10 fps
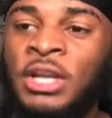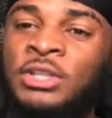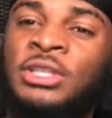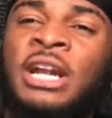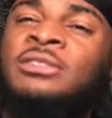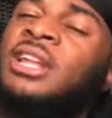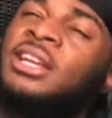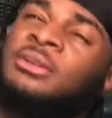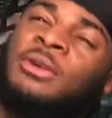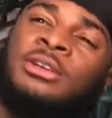So then I was
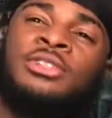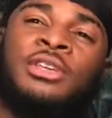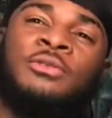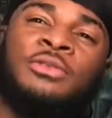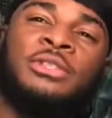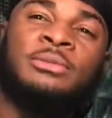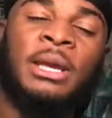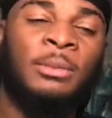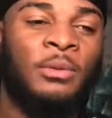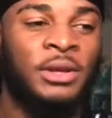like, why you say you feel some
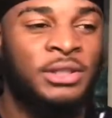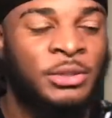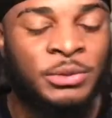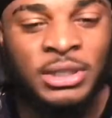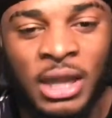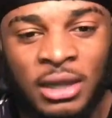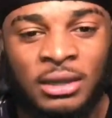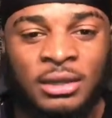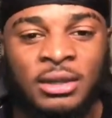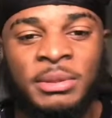type of way? She was like,
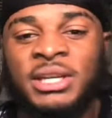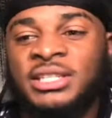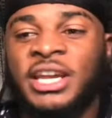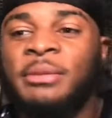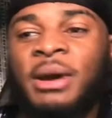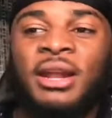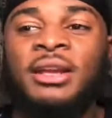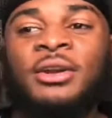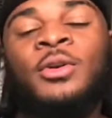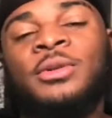because everybody
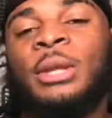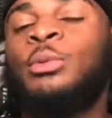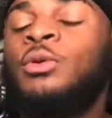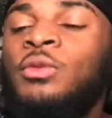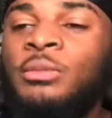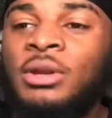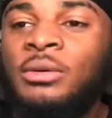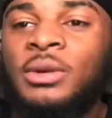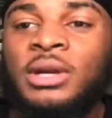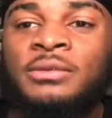here going with their move with me or
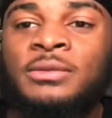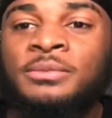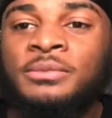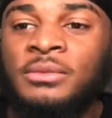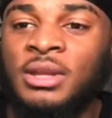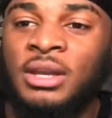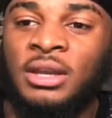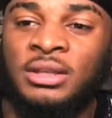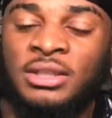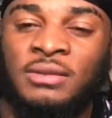whatever
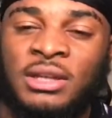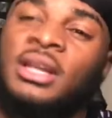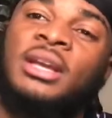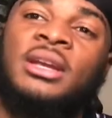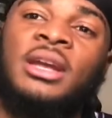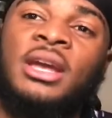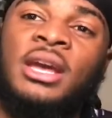and stuff like that.